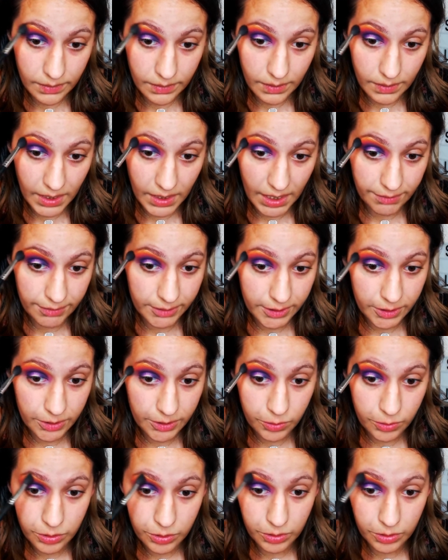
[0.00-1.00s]
I have a
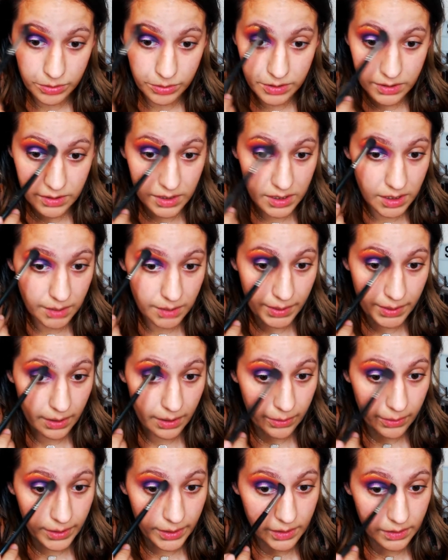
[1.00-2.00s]
little girl to think
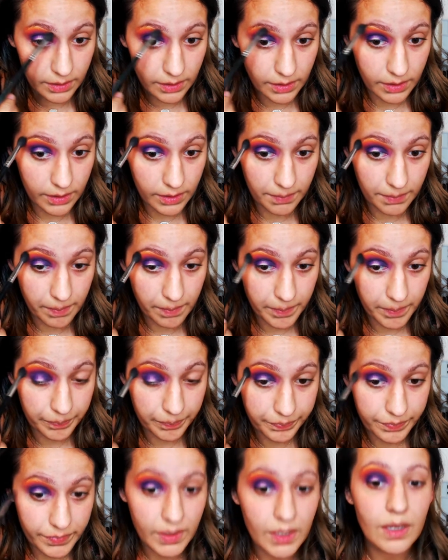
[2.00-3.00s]
about, and
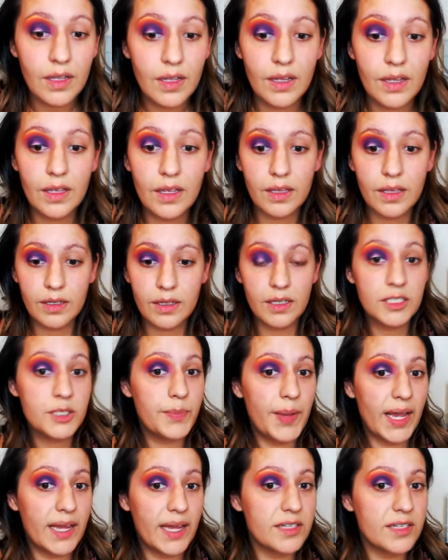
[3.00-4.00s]
as
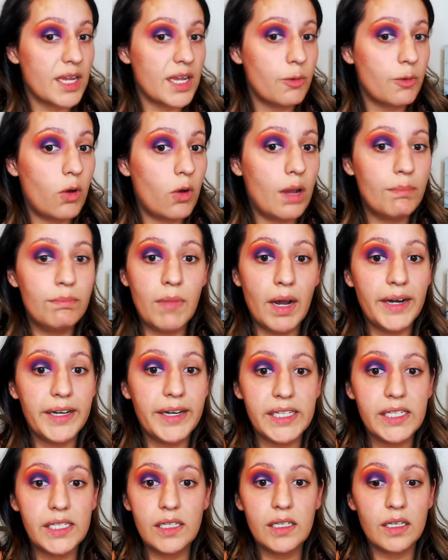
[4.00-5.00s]
bad as I want
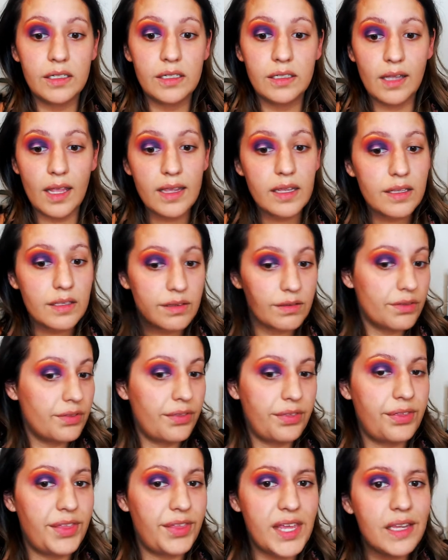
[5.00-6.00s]
money and like the
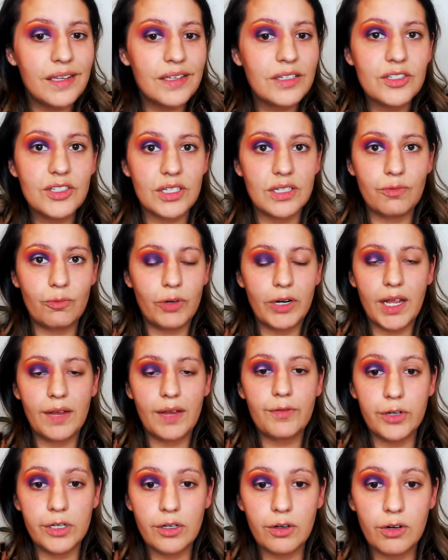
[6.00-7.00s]
things and
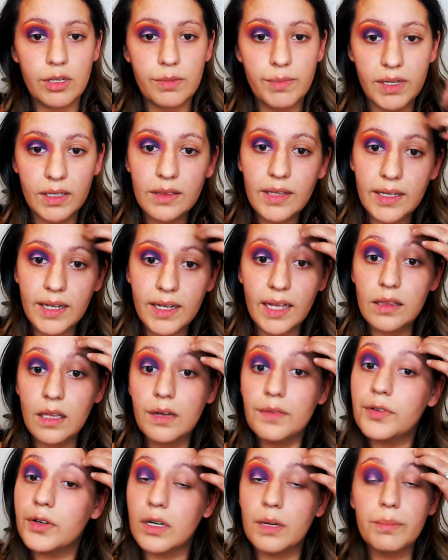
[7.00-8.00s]
whatever, you know what I mean? Like, I
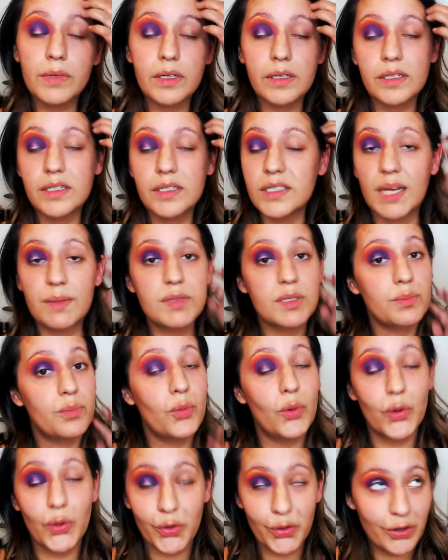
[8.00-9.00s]
love her a million times
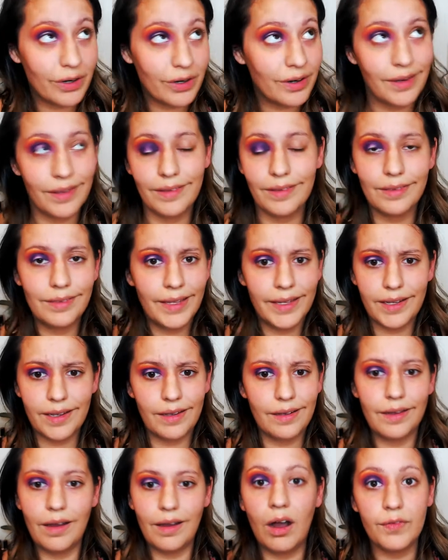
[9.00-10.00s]
more, like,
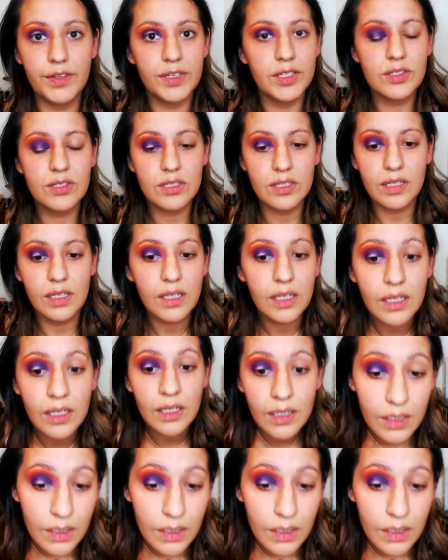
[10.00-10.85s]
obviously.